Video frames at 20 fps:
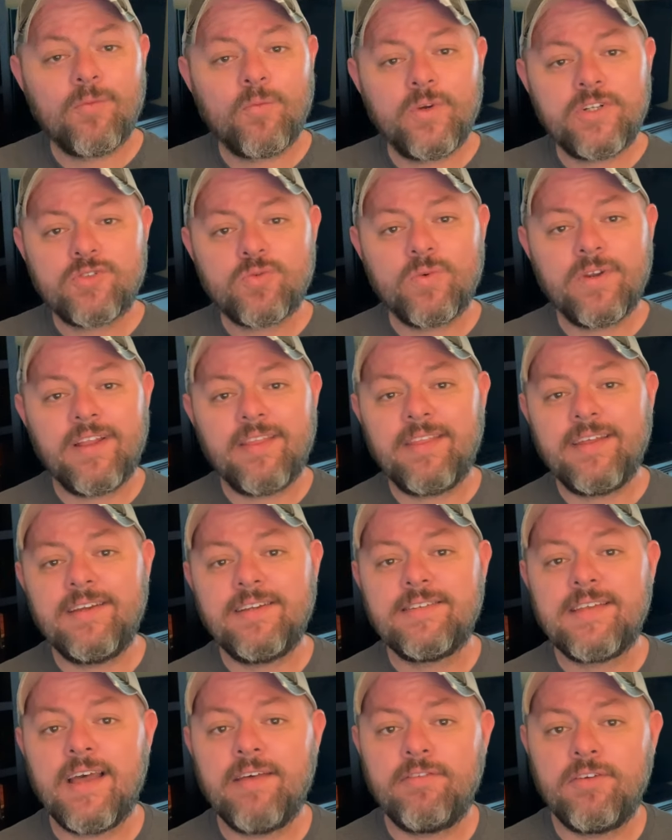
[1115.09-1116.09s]
Which one of
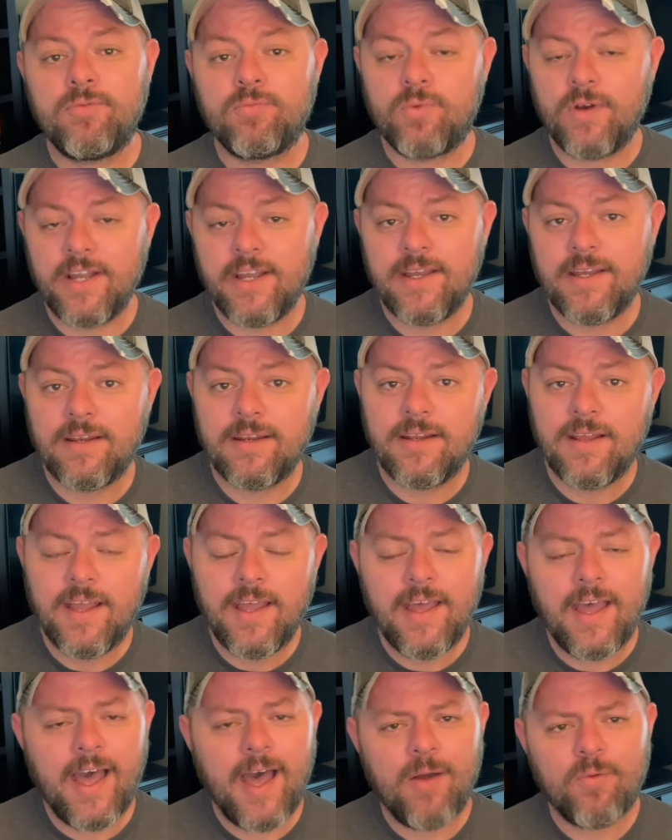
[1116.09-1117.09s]
these have you read?
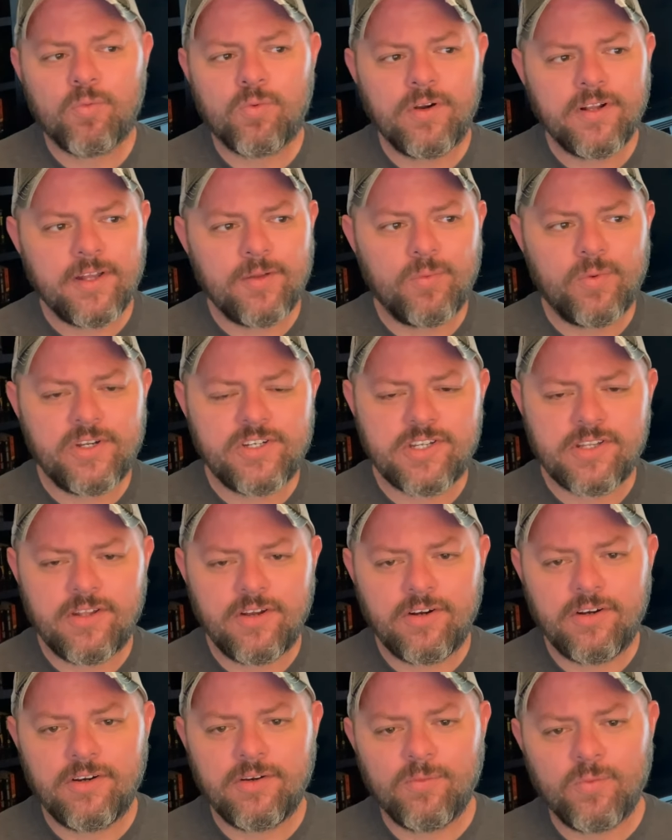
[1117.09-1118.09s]
I really wish
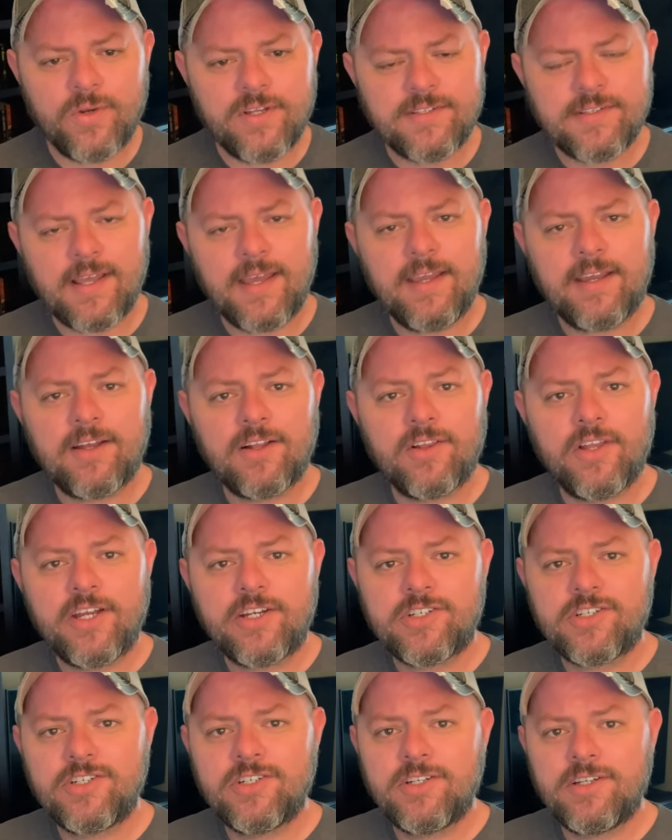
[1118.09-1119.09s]
there was a
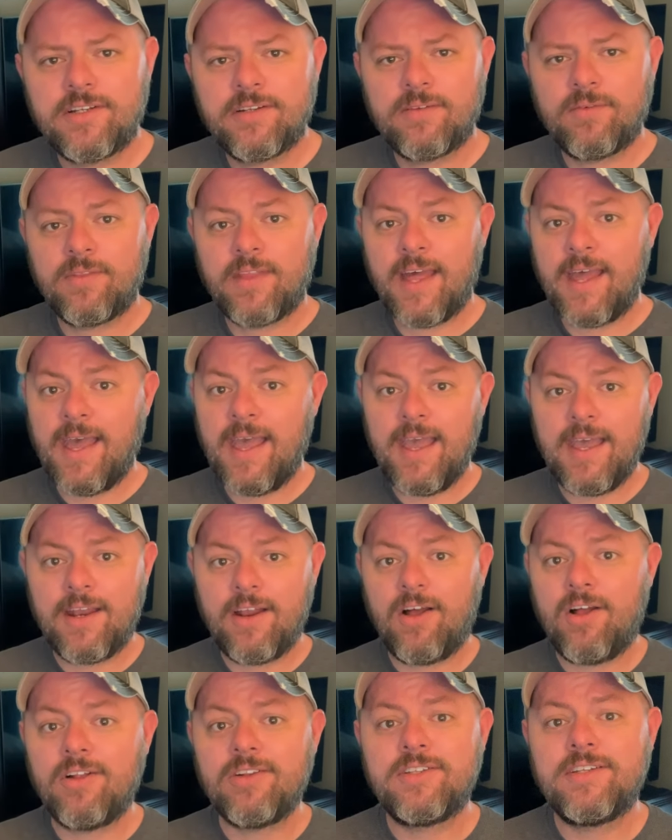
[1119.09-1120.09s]
collection that had
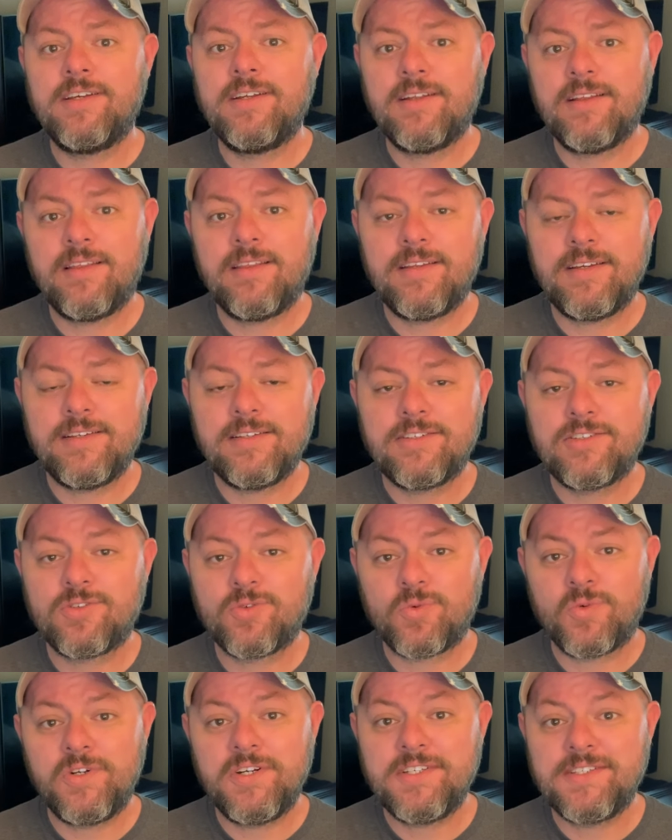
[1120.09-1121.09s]
all 10 of these
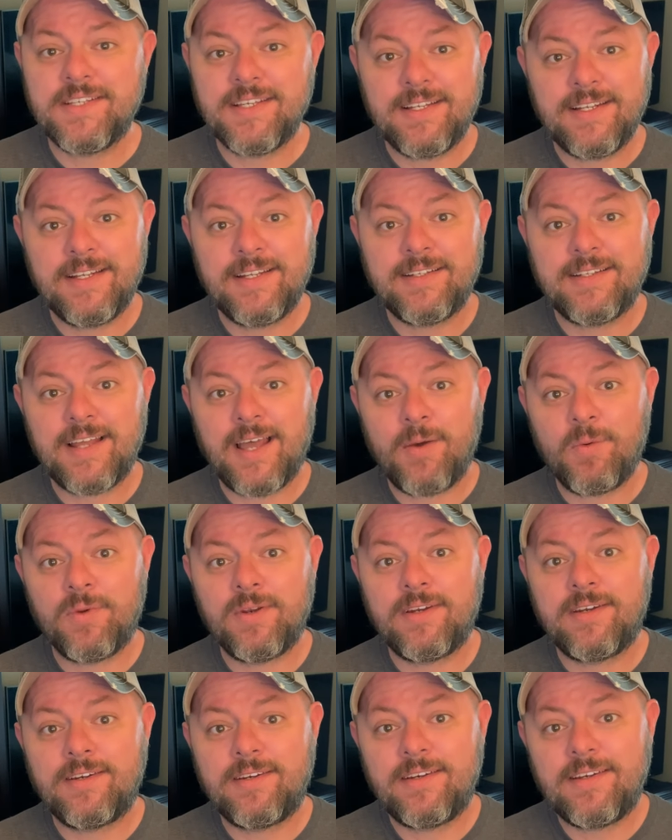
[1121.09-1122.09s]
stories in it. I would
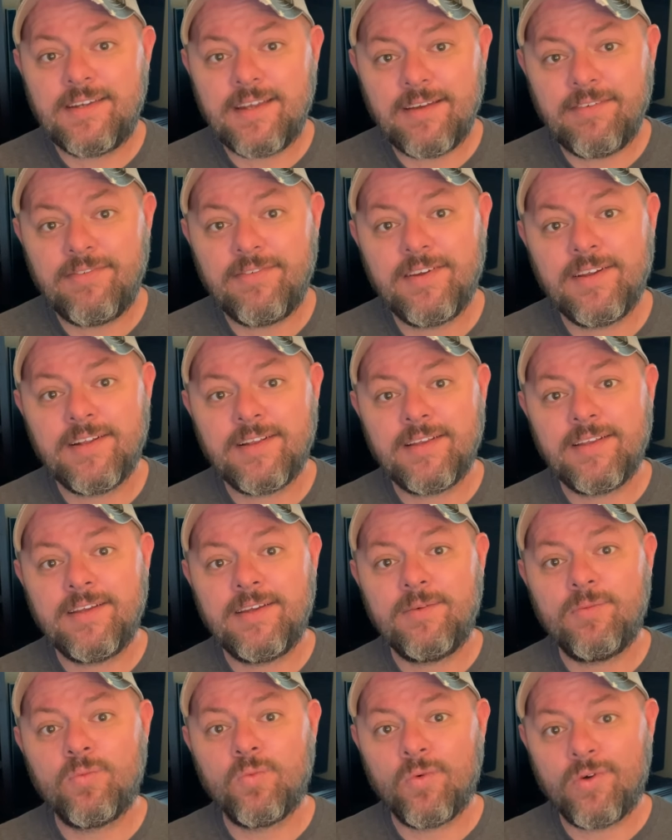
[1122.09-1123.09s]
definitely
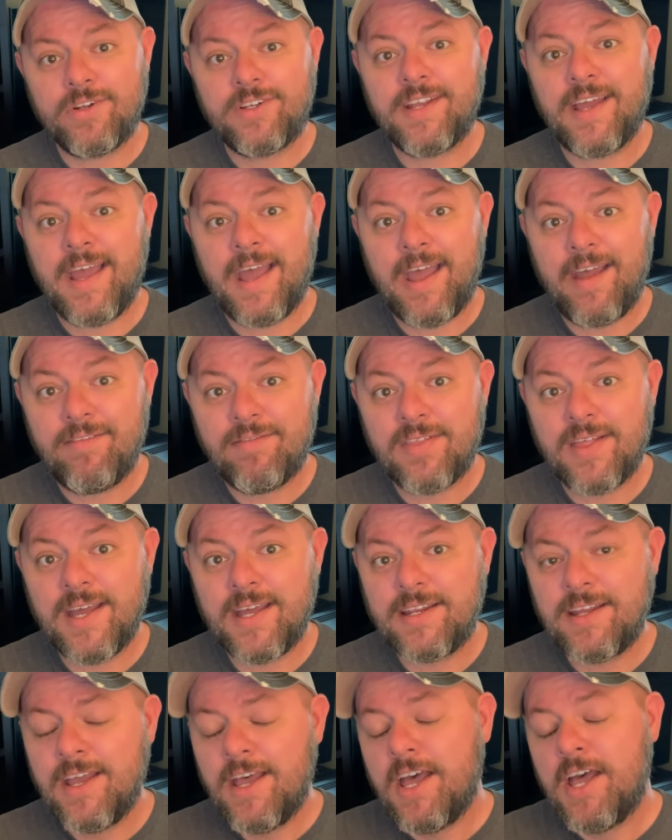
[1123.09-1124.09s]
want to have that.